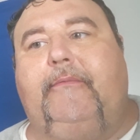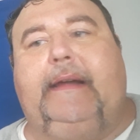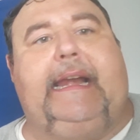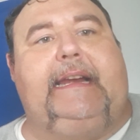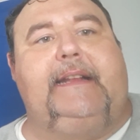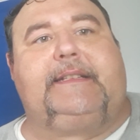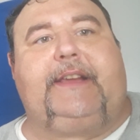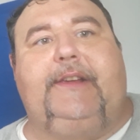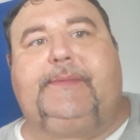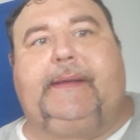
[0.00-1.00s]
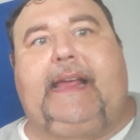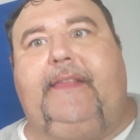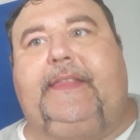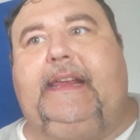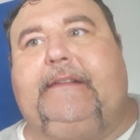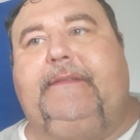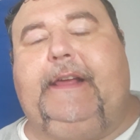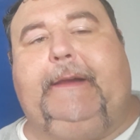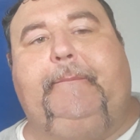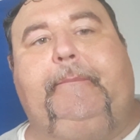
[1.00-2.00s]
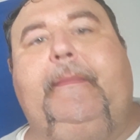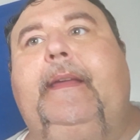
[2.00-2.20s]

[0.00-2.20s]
We need an excuse, but can't think of nothing.